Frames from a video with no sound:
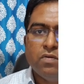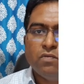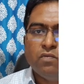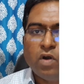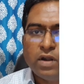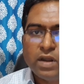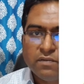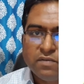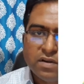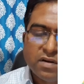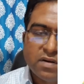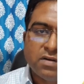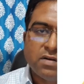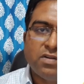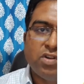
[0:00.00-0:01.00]

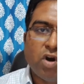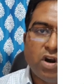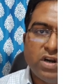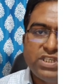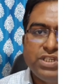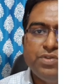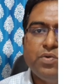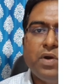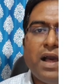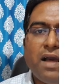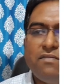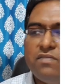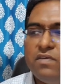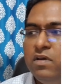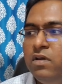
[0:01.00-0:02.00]
whatever thoughts you
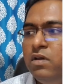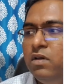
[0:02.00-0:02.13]
have.